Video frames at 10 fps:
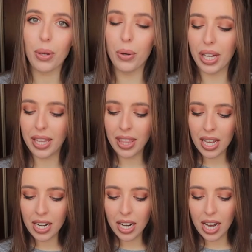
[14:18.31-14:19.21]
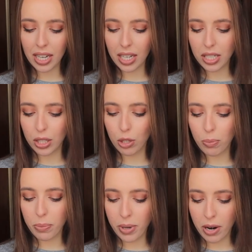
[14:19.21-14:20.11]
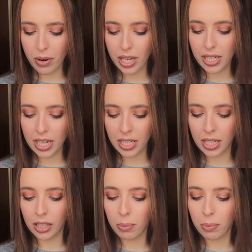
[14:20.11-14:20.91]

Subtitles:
Okay, then I got the Super Berry scented